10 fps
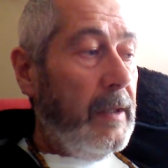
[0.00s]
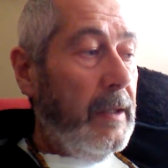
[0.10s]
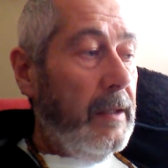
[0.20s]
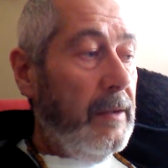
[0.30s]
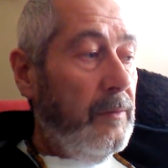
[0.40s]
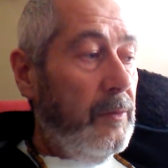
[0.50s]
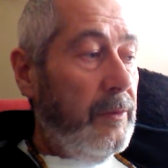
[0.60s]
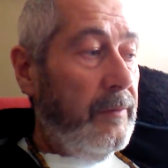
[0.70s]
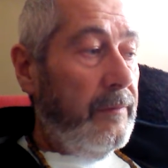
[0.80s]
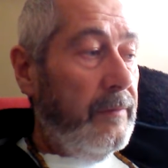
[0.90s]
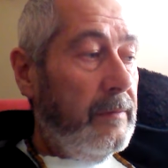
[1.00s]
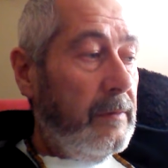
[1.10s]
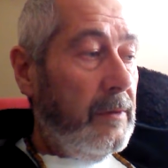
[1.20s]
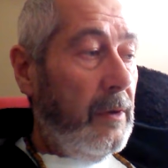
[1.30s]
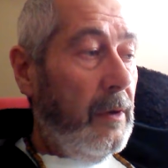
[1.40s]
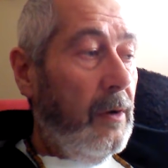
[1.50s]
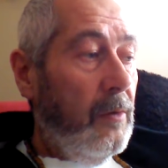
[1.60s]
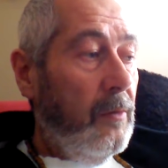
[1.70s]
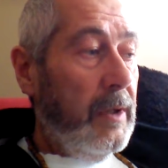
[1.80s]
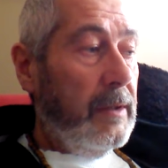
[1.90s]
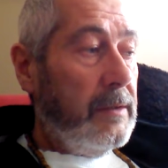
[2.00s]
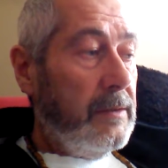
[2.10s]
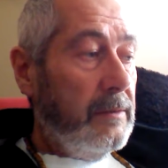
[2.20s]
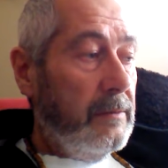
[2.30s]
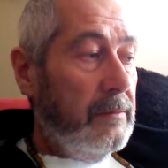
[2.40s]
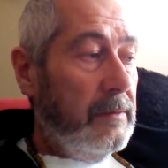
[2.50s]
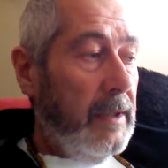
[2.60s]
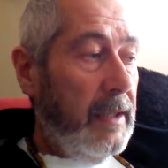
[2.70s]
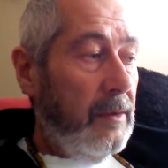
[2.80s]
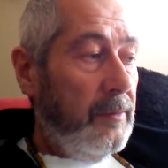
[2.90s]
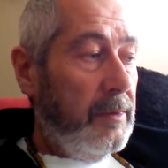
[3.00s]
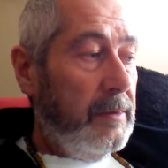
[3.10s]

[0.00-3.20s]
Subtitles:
and it would have gone a long way to help